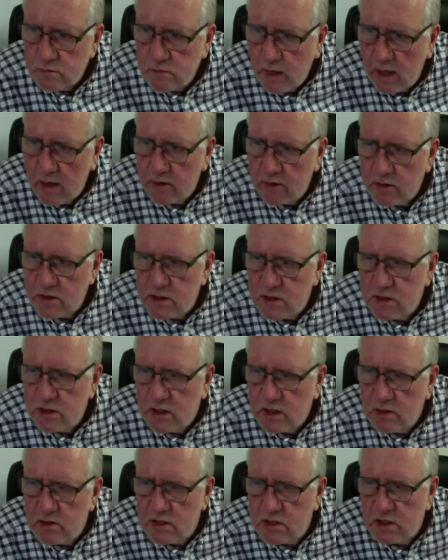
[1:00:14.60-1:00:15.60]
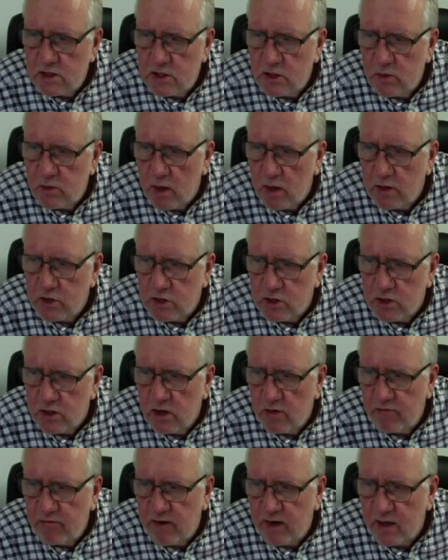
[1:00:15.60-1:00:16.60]
How does the new situation
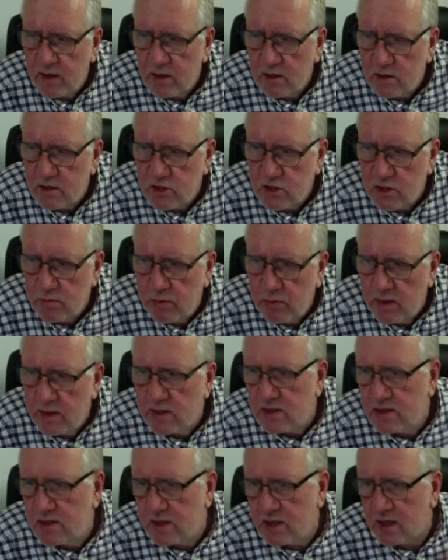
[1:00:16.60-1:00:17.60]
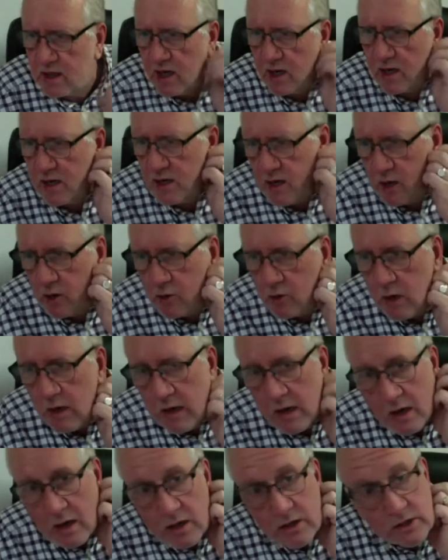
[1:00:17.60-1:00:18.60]
affect shipping to the EU?
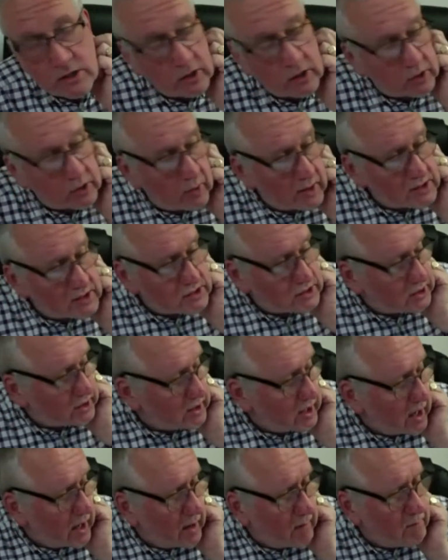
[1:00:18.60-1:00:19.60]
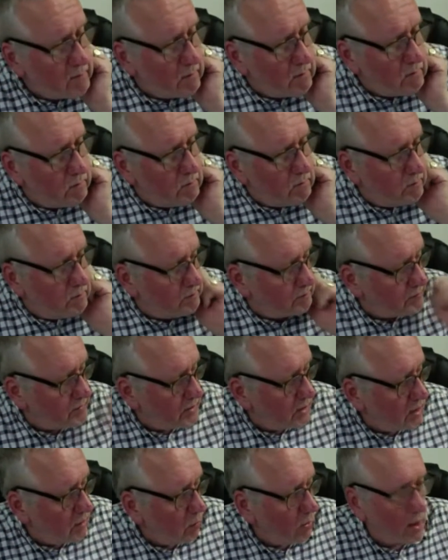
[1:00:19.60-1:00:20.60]
It's a good question.
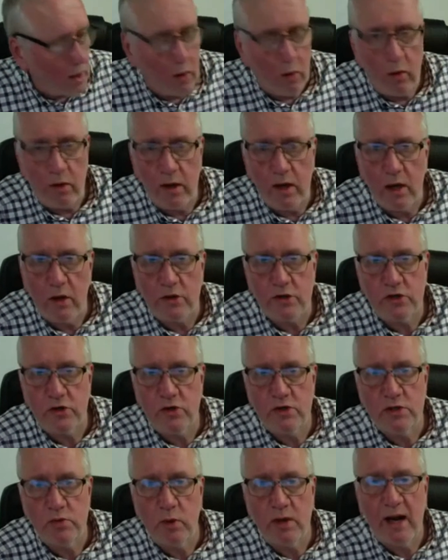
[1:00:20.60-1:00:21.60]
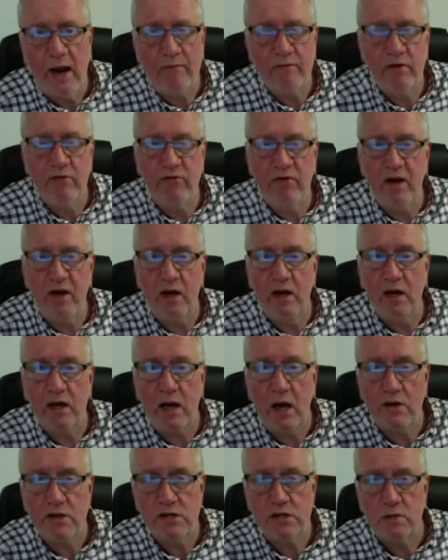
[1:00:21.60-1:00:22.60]
Well, the answer is we have to fill in a
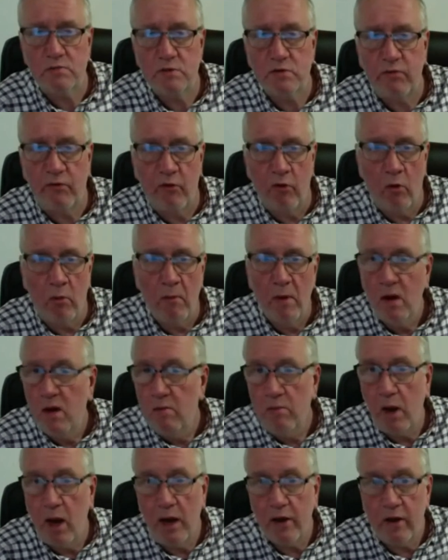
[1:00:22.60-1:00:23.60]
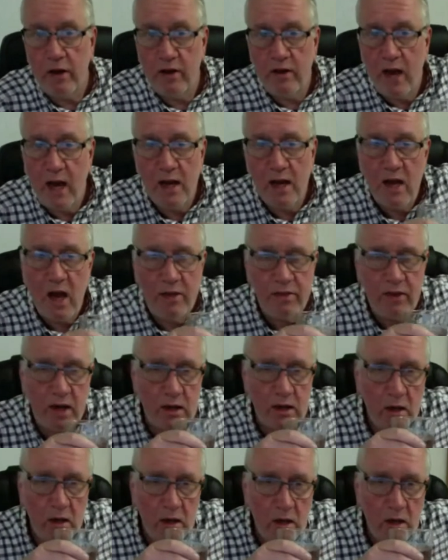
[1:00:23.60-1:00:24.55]
customs form, but other than that, nothing.